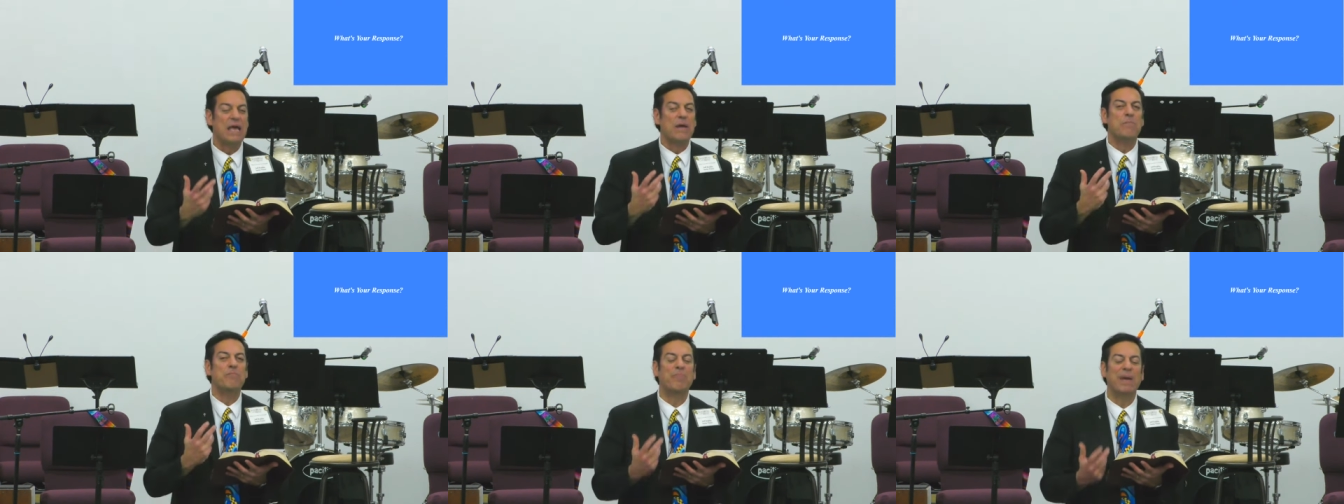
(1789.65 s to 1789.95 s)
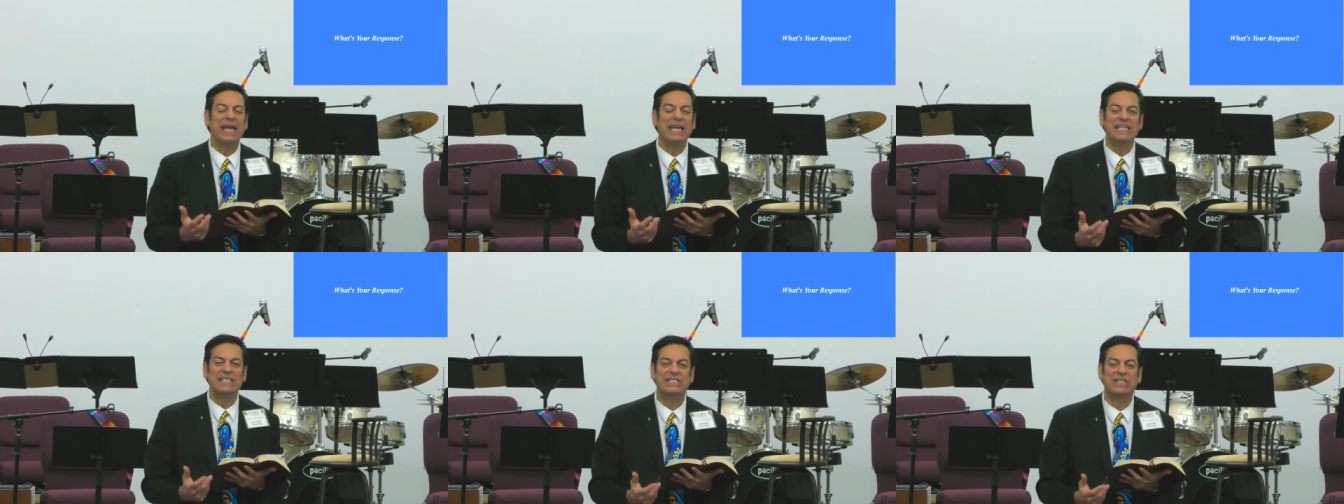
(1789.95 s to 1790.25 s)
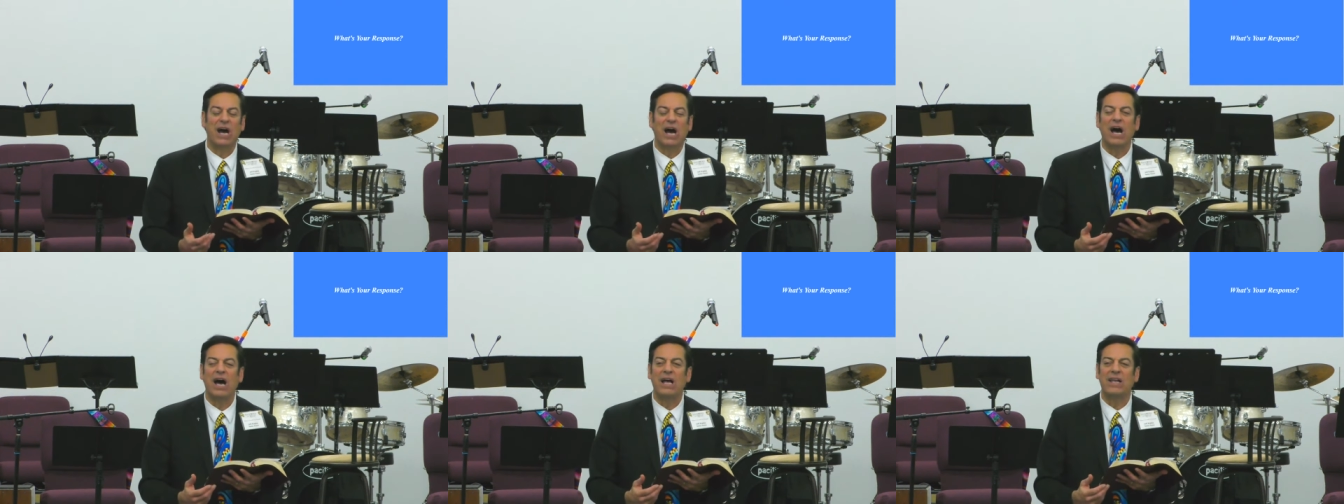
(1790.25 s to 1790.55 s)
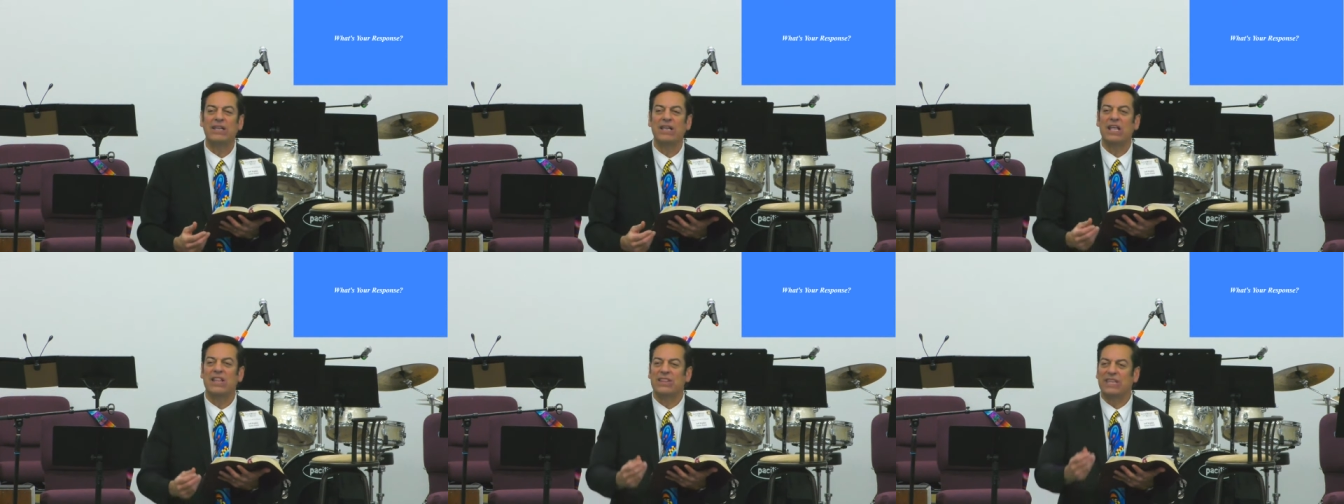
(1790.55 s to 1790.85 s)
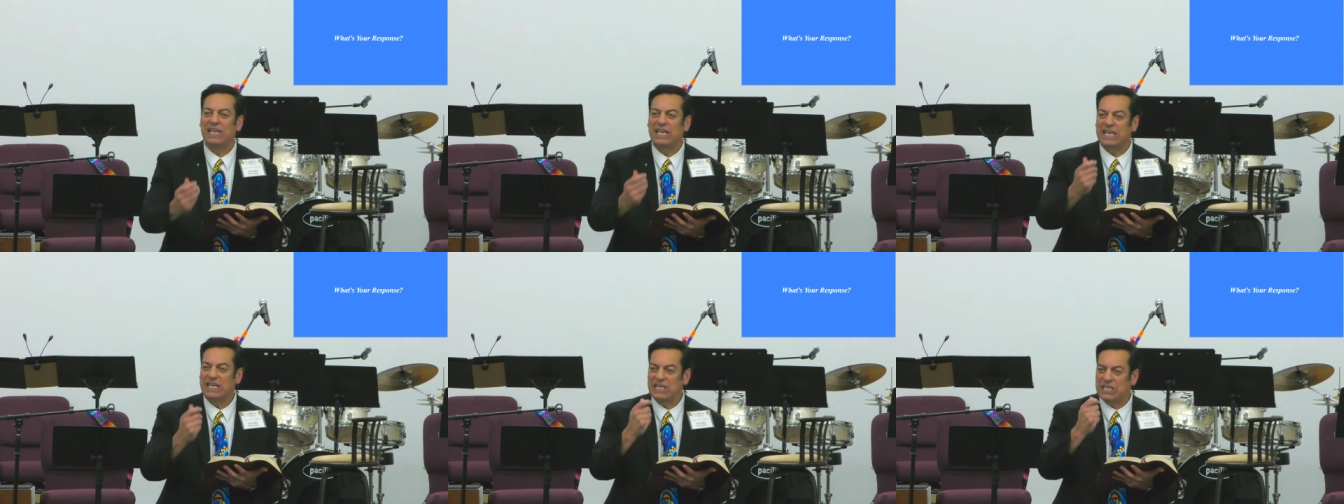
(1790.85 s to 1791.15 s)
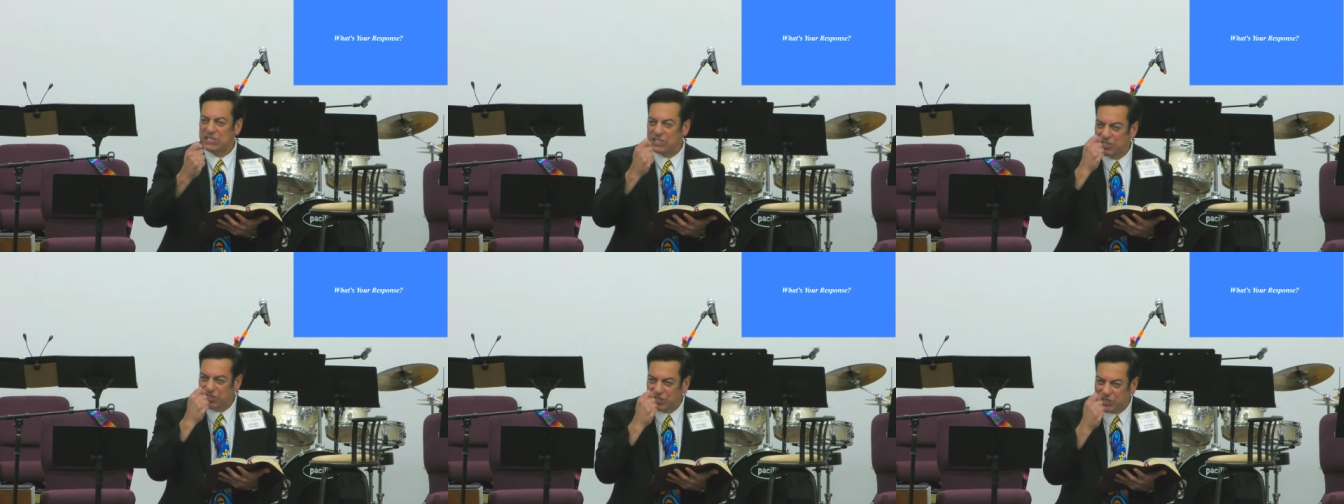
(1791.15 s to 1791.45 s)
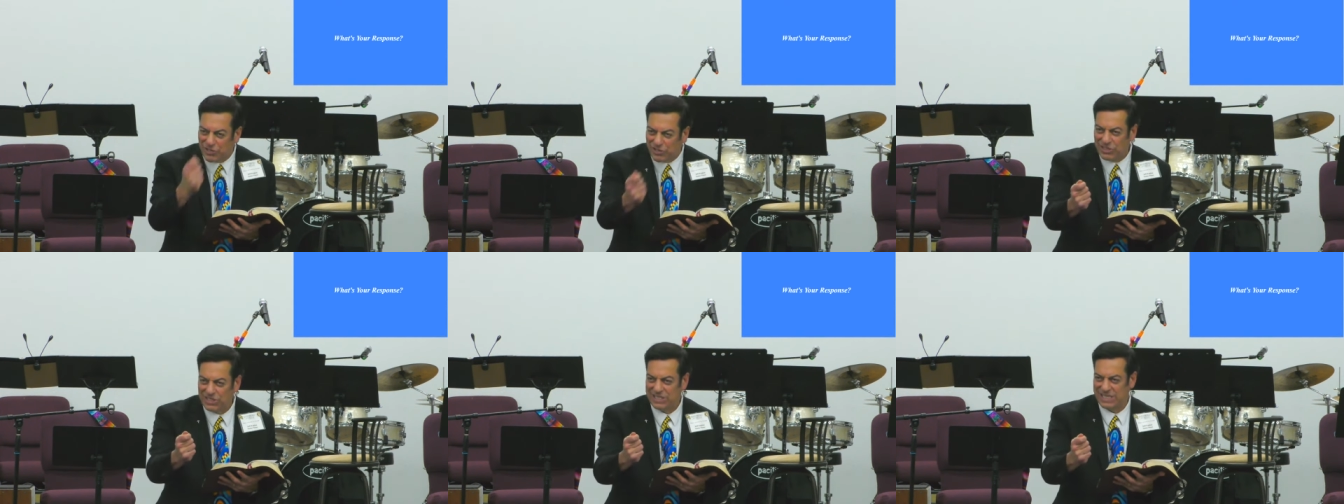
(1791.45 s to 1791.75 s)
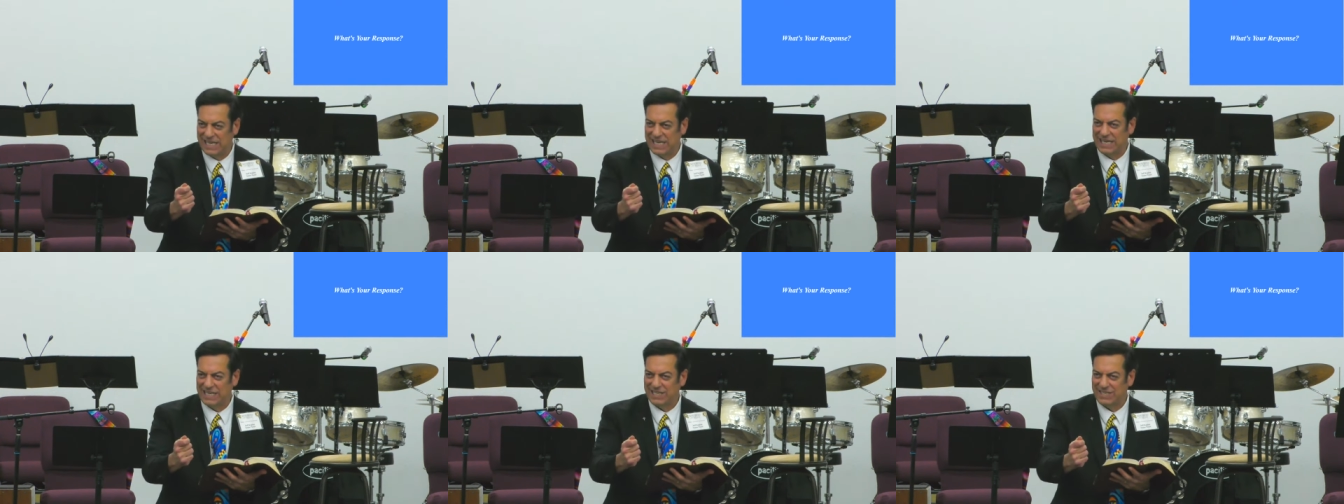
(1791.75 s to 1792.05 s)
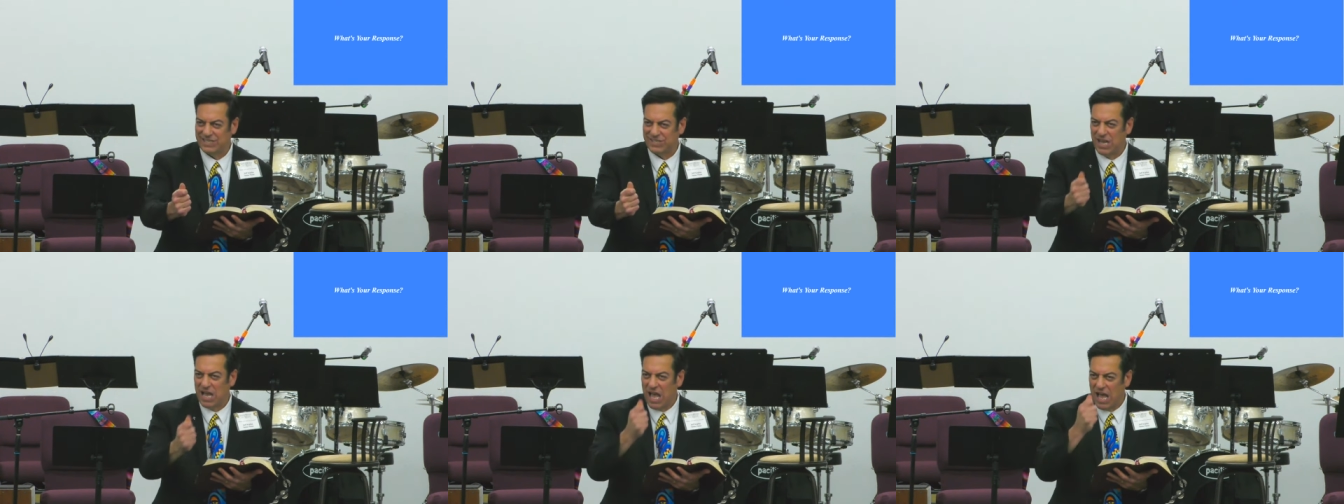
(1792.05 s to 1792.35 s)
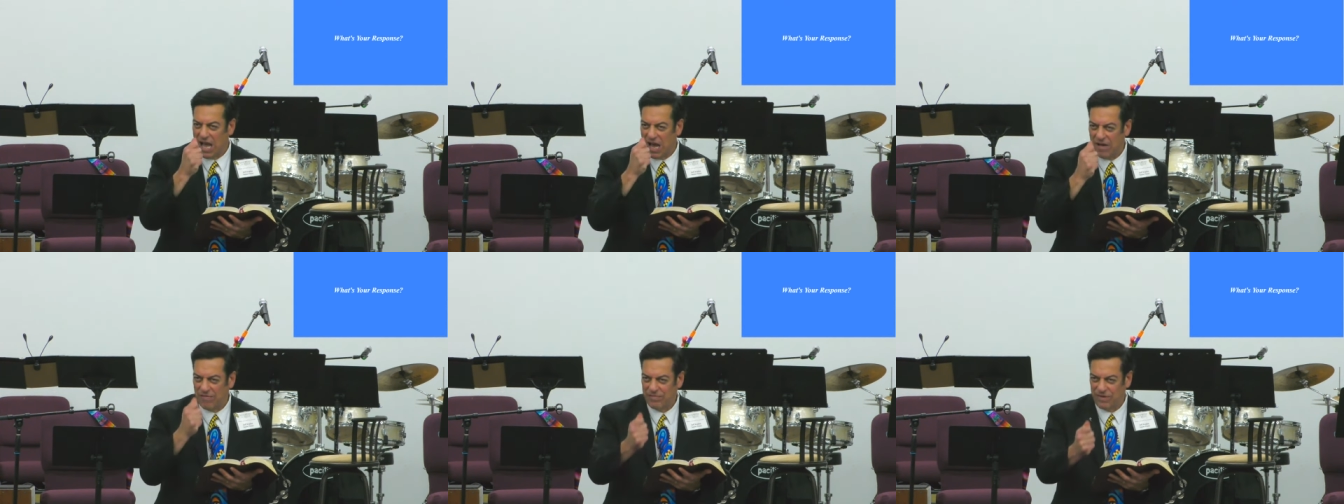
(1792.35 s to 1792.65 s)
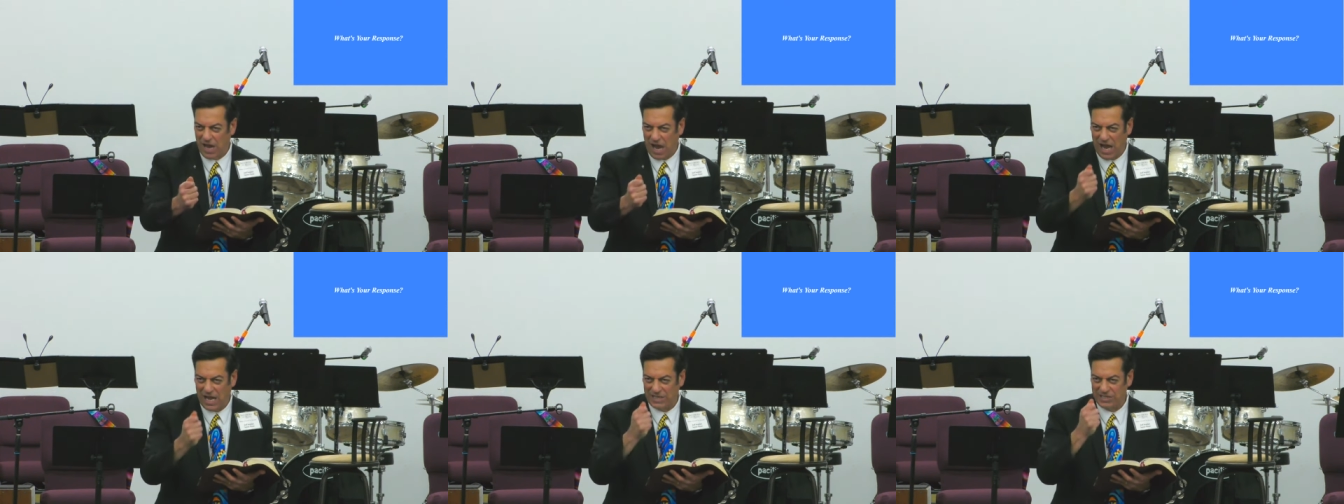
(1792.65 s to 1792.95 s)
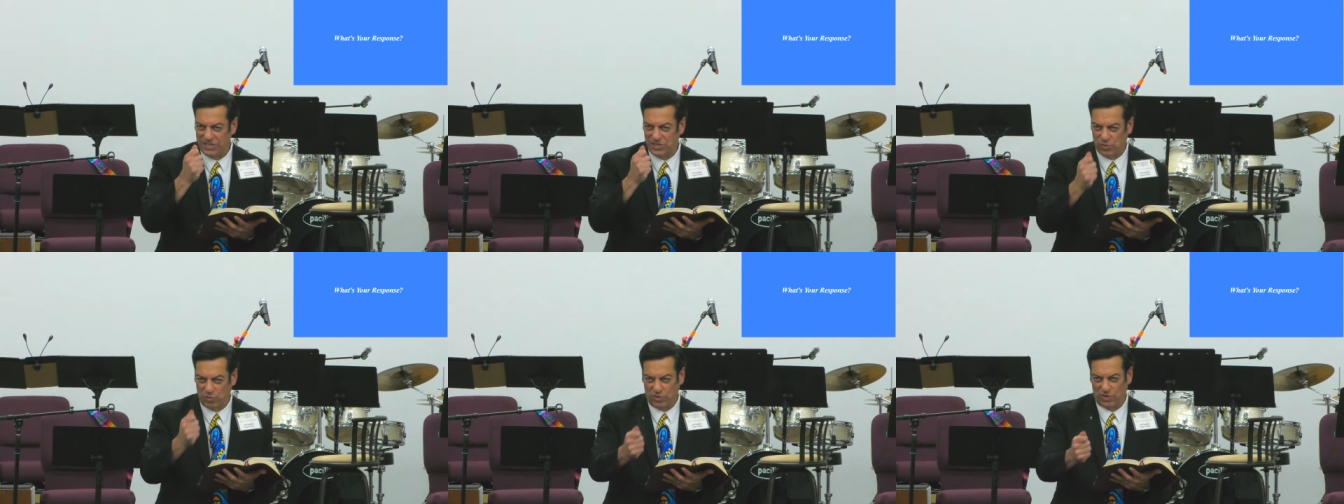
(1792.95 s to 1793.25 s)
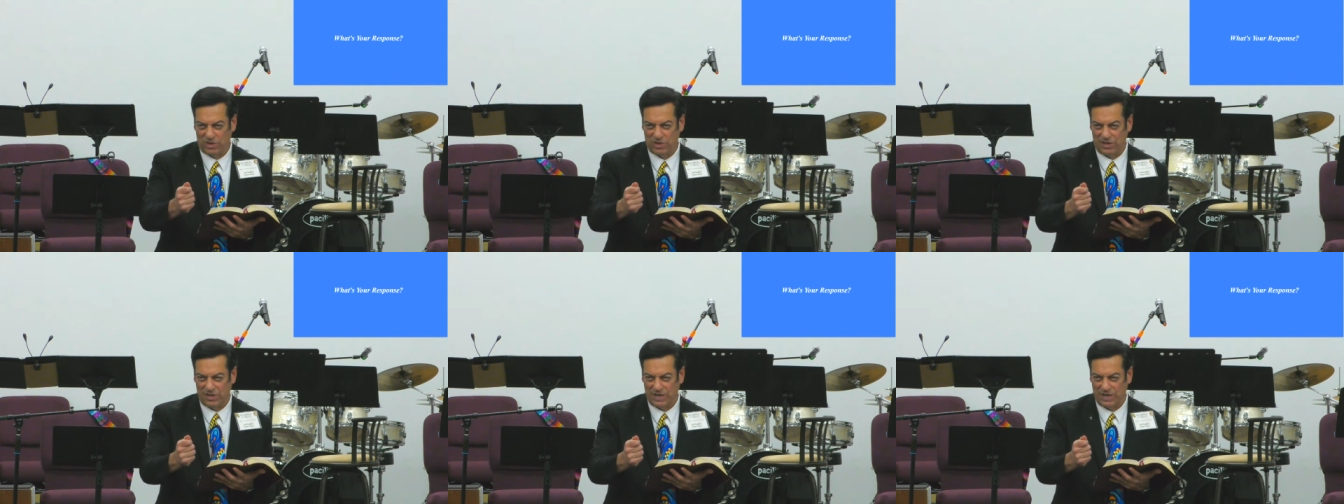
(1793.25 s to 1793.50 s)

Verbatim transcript: based on the certainties of God's word.